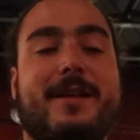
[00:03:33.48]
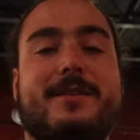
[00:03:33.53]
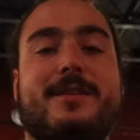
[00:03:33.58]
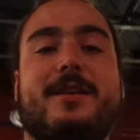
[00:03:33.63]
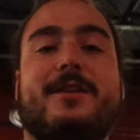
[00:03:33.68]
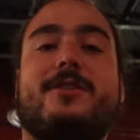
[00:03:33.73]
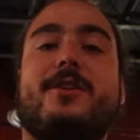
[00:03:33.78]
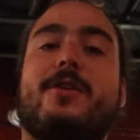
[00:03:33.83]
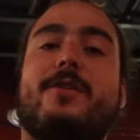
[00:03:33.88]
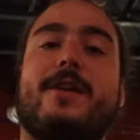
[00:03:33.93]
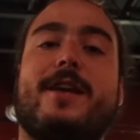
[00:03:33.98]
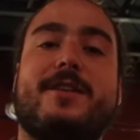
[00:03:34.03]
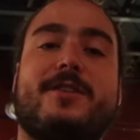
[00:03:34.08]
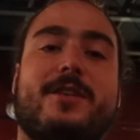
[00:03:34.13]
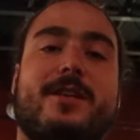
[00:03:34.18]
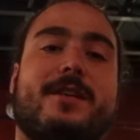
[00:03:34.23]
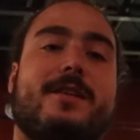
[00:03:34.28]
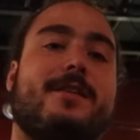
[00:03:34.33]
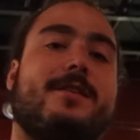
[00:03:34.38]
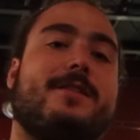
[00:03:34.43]
It's a
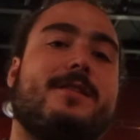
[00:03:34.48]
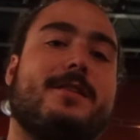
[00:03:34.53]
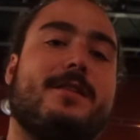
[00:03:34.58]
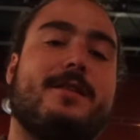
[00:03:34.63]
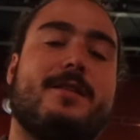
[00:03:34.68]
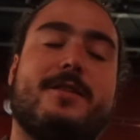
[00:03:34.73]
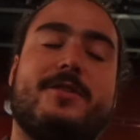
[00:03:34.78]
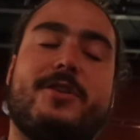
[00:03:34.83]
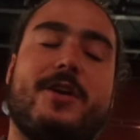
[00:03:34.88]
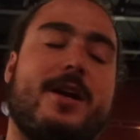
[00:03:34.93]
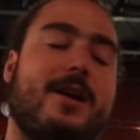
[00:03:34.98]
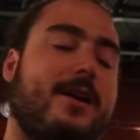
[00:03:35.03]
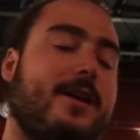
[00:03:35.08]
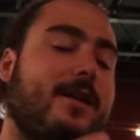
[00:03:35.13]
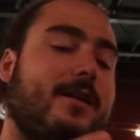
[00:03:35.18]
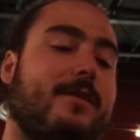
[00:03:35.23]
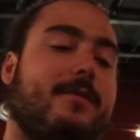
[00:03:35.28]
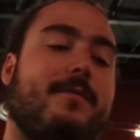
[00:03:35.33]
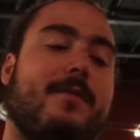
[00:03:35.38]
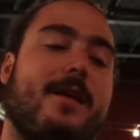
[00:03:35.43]
donation. It's a
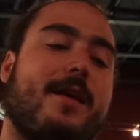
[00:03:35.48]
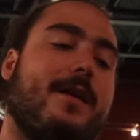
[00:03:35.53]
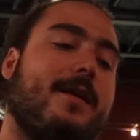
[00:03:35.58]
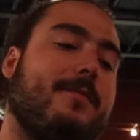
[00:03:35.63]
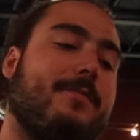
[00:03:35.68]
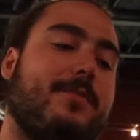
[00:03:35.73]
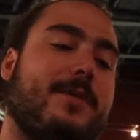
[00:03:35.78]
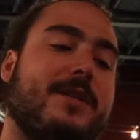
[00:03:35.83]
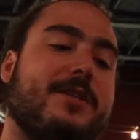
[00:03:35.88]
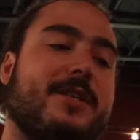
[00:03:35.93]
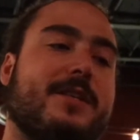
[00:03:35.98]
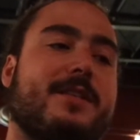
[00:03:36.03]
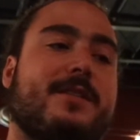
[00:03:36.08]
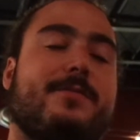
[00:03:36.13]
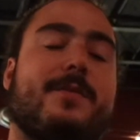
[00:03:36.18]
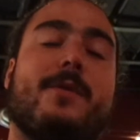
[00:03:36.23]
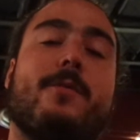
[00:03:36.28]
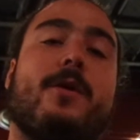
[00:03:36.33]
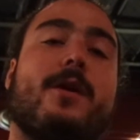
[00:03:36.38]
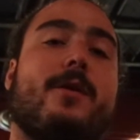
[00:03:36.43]
charity that BJ's has
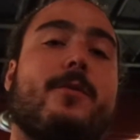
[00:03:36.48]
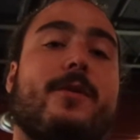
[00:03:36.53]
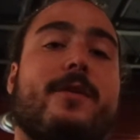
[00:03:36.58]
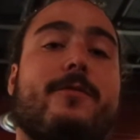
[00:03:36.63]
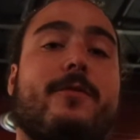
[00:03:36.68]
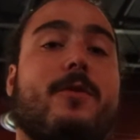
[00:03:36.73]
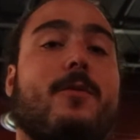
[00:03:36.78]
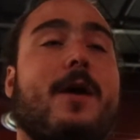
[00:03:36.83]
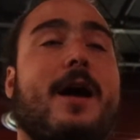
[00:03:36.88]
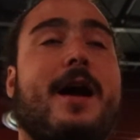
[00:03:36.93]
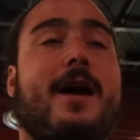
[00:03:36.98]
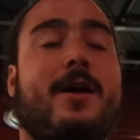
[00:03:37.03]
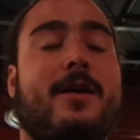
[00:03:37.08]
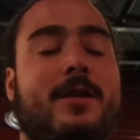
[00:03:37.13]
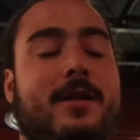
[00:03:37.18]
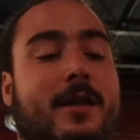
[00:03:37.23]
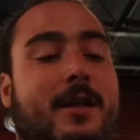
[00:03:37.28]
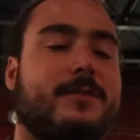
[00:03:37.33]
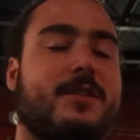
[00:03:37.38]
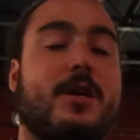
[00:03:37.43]
been working with for a while.
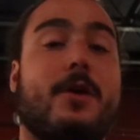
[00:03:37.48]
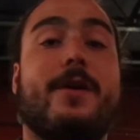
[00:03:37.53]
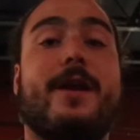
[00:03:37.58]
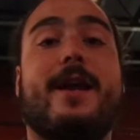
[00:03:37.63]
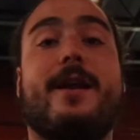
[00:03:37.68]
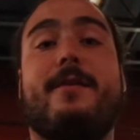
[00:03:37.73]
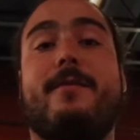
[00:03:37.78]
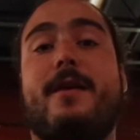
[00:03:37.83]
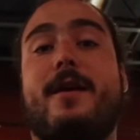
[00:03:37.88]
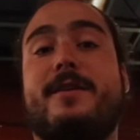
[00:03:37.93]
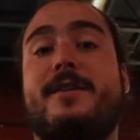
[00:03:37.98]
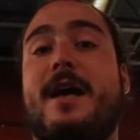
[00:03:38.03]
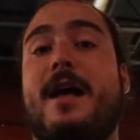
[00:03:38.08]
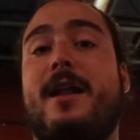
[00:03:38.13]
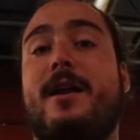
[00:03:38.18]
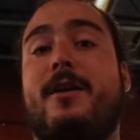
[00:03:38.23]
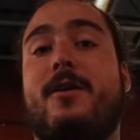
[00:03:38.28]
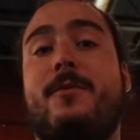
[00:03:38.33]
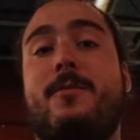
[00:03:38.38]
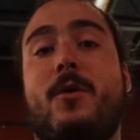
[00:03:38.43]
Donate a
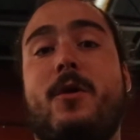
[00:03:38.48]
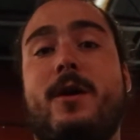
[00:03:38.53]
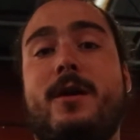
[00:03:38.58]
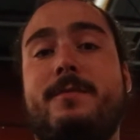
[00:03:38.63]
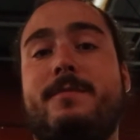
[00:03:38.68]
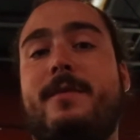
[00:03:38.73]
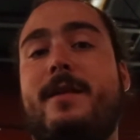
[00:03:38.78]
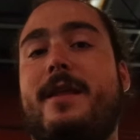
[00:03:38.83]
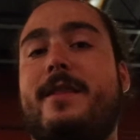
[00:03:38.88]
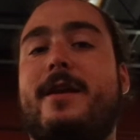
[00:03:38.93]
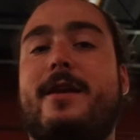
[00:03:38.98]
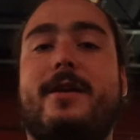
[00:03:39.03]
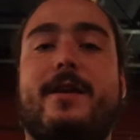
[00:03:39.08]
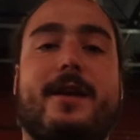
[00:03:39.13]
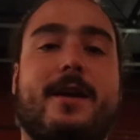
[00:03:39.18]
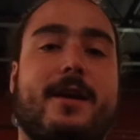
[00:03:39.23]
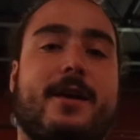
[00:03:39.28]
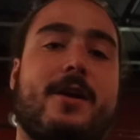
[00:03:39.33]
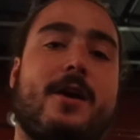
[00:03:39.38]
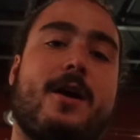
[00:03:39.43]
dollar or more, and then you
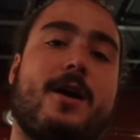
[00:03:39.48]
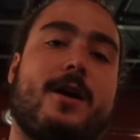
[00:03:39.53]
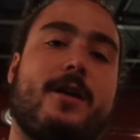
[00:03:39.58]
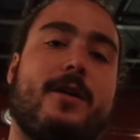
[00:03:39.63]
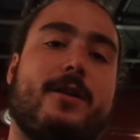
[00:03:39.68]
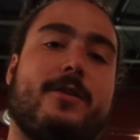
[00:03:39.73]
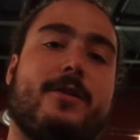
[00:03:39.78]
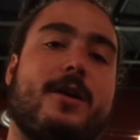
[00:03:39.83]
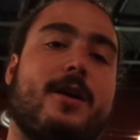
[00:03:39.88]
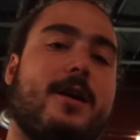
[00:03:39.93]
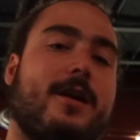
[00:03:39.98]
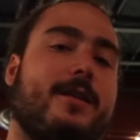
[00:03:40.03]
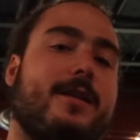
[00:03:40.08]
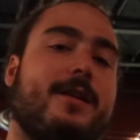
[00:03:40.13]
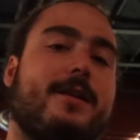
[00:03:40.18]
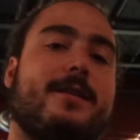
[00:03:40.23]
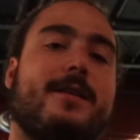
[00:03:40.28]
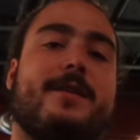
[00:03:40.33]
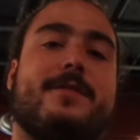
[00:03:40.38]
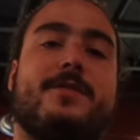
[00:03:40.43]
get a card, little card
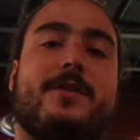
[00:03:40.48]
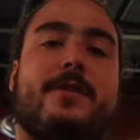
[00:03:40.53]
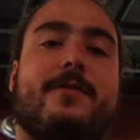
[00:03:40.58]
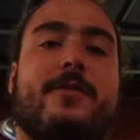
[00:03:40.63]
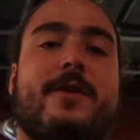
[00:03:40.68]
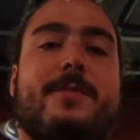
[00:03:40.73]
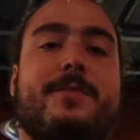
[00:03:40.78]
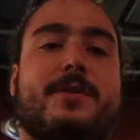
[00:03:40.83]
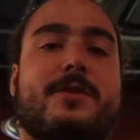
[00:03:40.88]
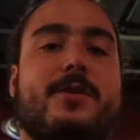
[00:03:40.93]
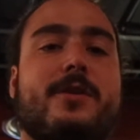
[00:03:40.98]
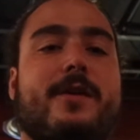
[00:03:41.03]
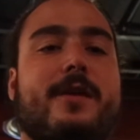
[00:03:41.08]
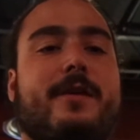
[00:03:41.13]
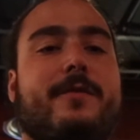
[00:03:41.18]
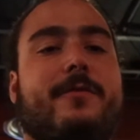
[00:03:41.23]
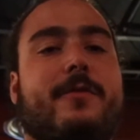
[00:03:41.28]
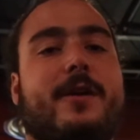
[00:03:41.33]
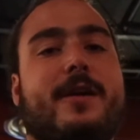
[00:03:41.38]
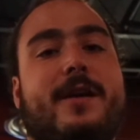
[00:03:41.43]
that gives you a free
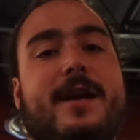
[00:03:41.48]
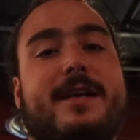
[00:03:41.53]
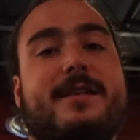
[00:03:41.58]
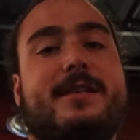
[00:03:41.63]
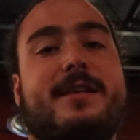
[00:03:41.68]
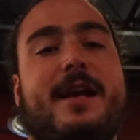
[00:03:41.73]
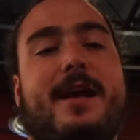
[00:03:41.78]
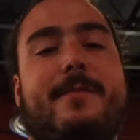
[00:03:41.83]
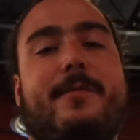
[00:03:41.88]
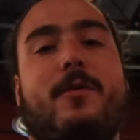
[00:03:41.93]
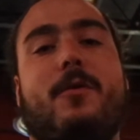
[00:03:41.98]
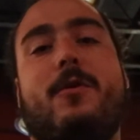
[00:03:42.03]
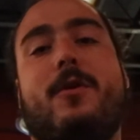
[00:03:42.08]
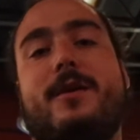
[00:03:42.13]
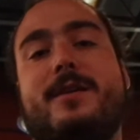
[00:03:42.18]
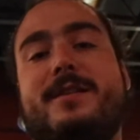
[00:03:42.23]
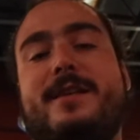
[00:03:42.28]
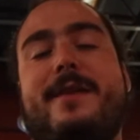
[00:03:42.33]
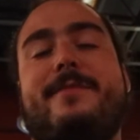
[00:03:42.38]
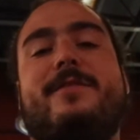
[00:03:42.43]
Pizookie for your next time
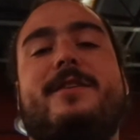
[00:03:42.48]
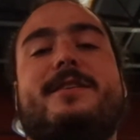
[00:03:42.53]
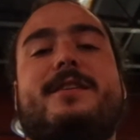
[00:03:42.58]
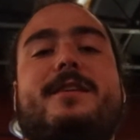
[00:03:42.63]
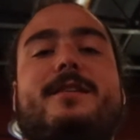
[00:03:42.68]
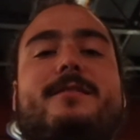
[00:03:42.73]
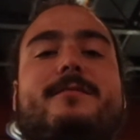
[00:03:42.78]
or same visit.